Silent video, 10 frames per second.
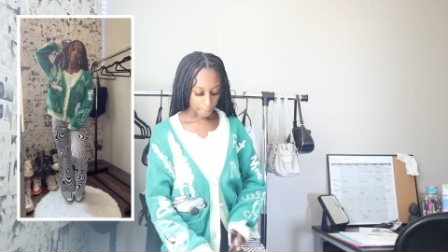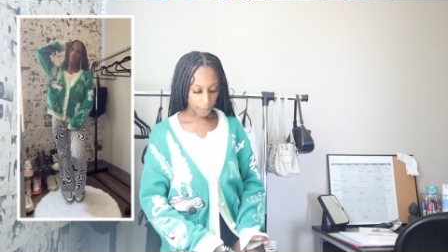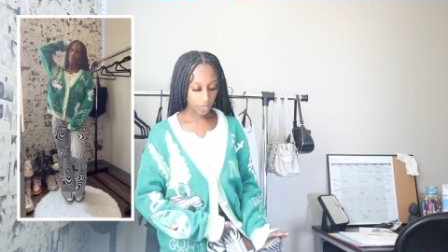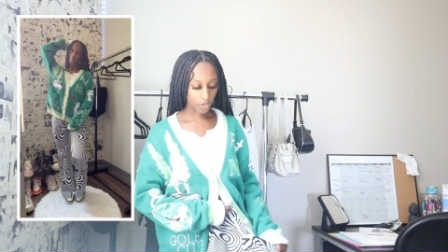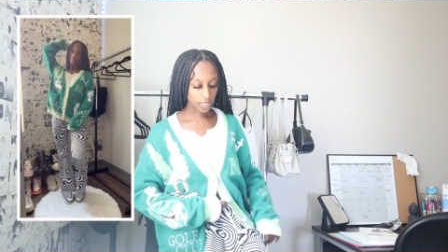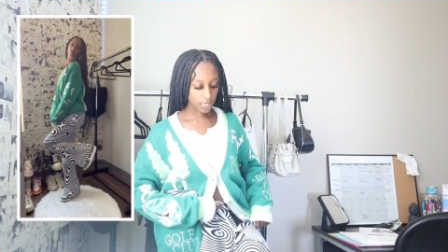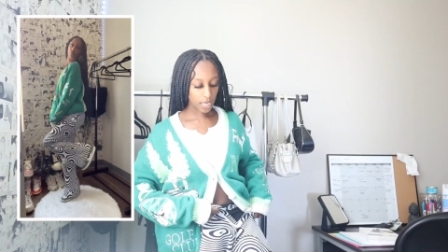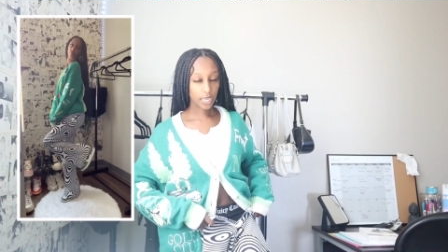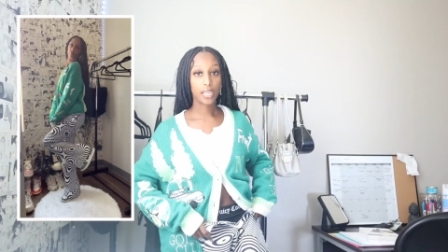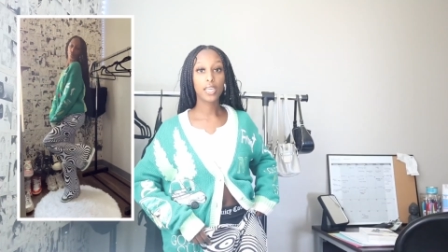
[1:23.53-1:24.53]
But the crazy
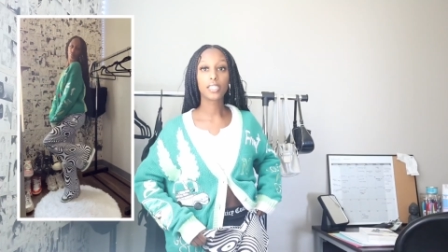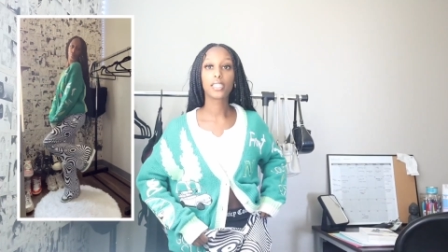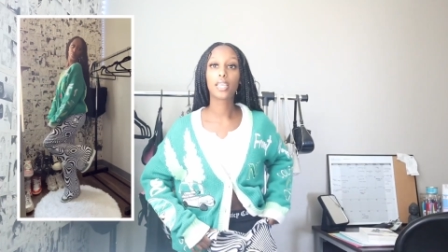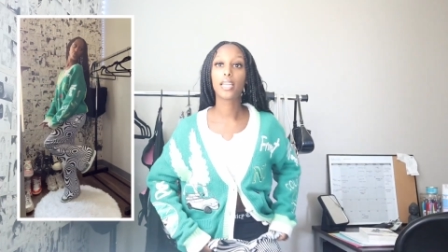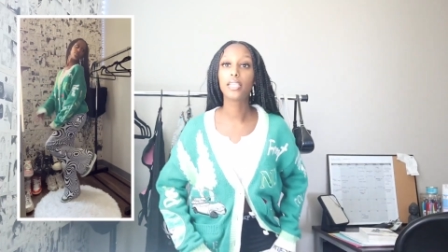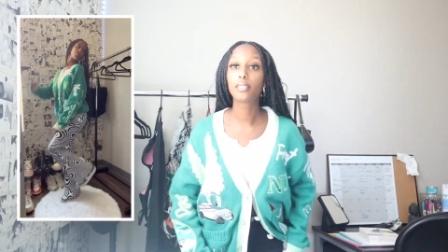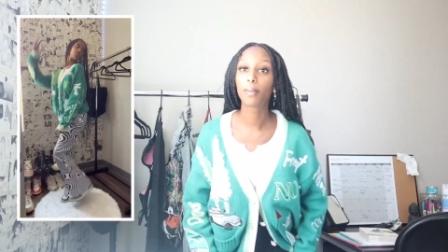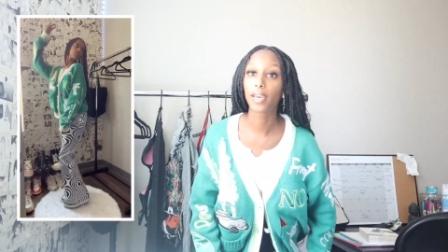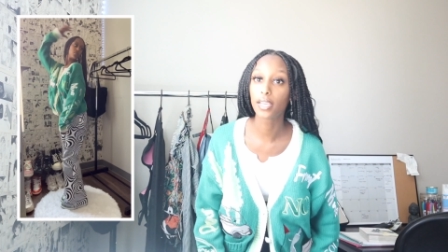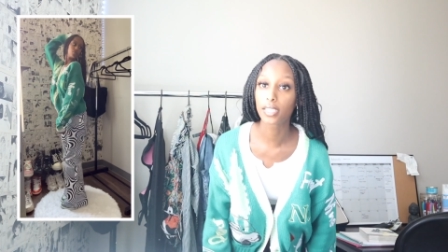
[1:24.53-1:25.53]
thing is, is that these
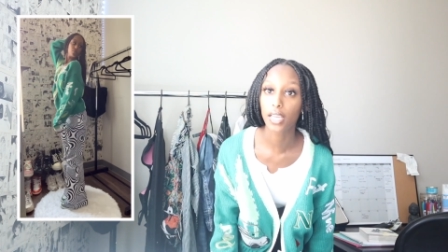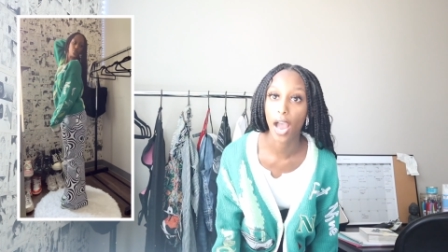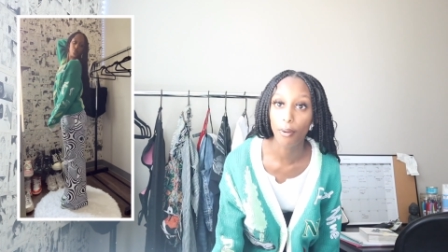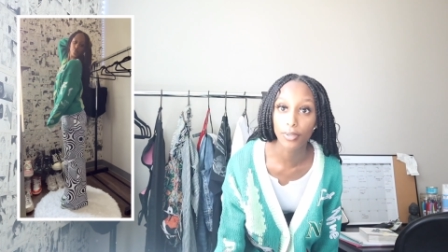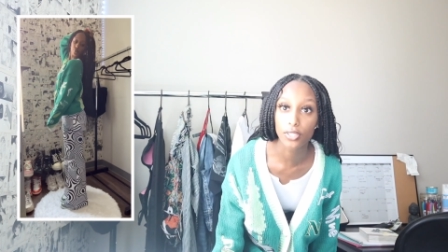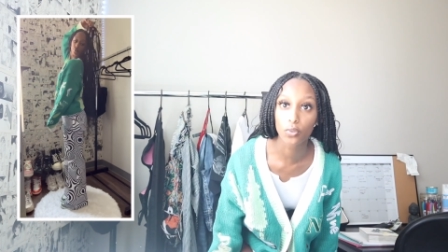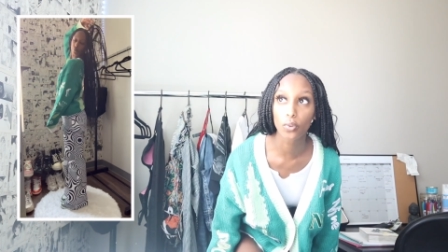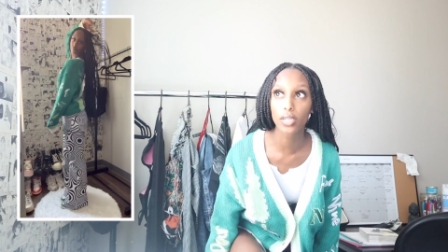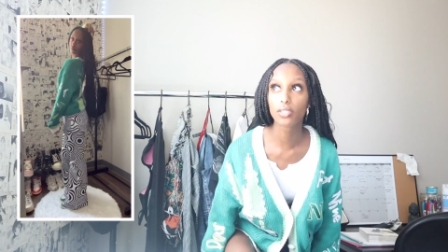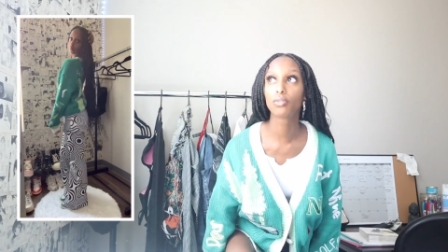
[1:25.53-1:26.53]
pants, I was
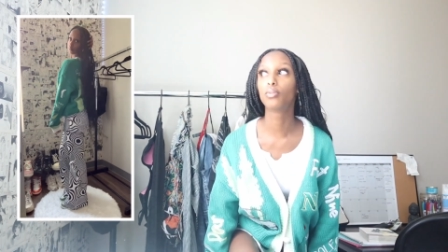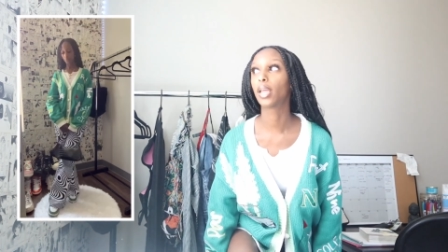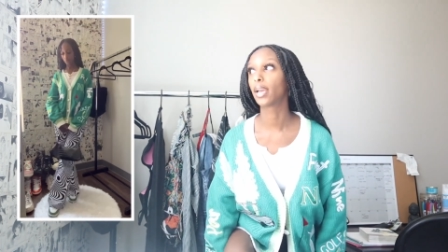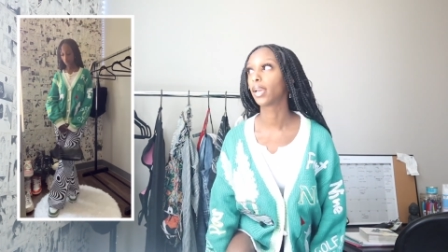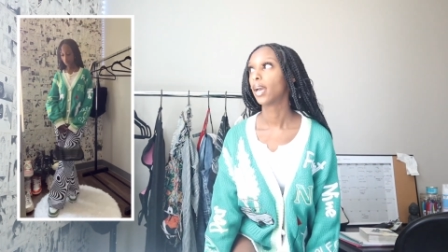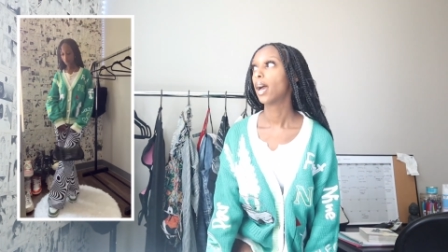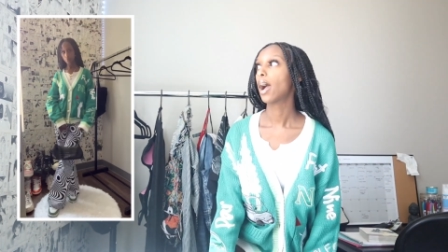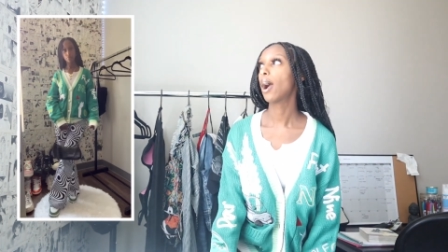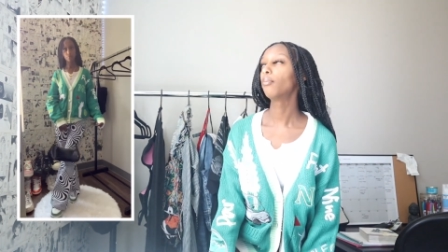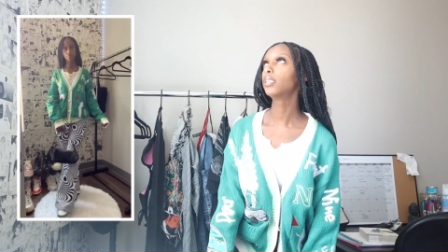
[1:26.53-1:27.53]
going to like,
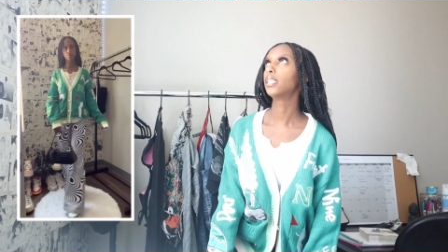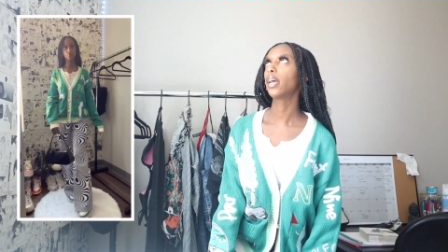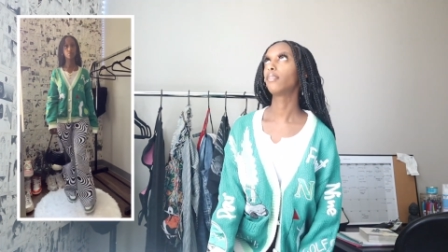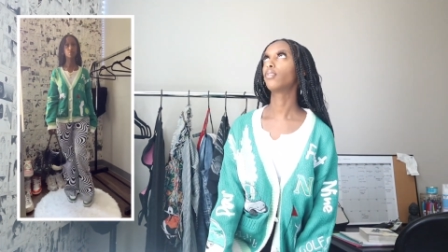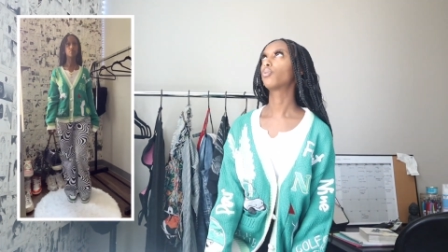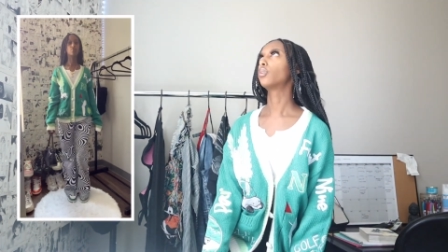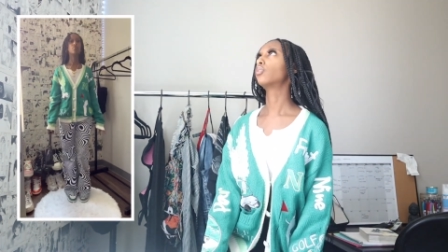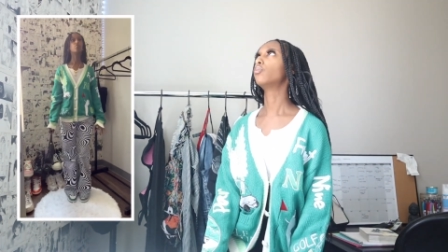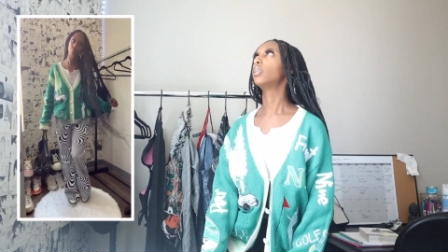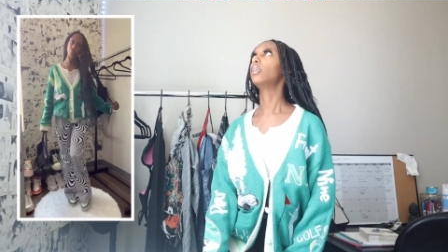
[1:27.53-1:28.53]
I was not even going
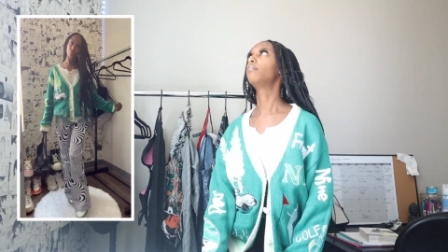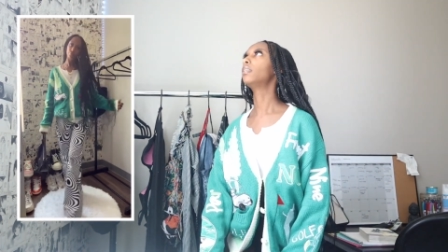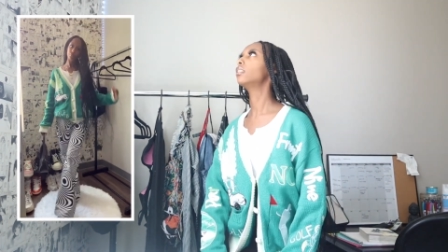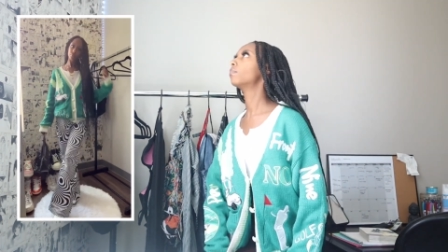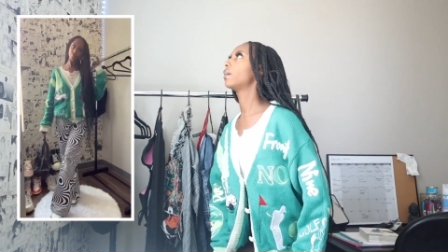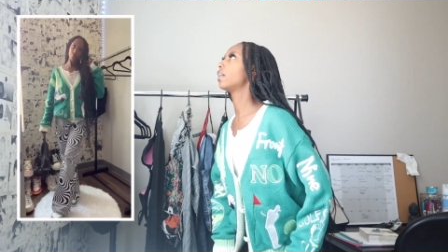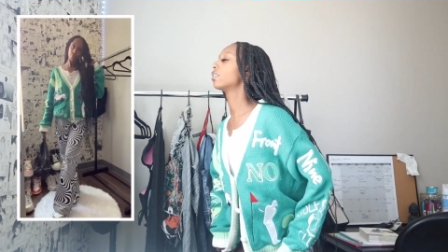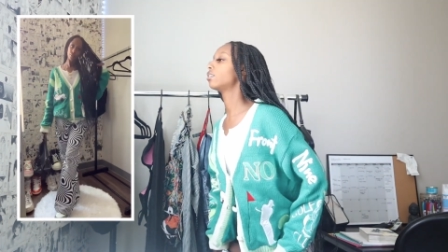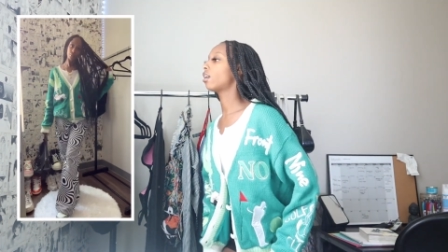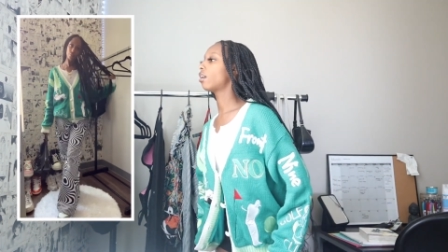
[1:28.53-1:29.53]
to keep these
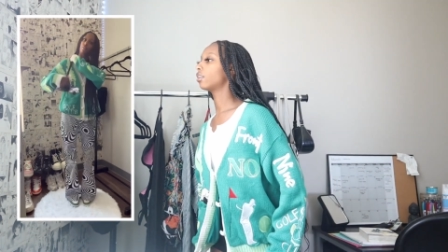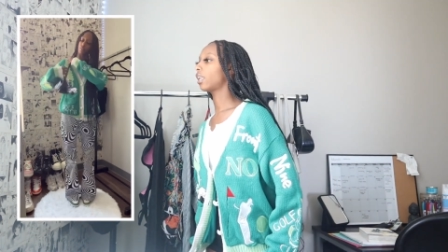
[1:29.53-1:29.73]
pants, y'all.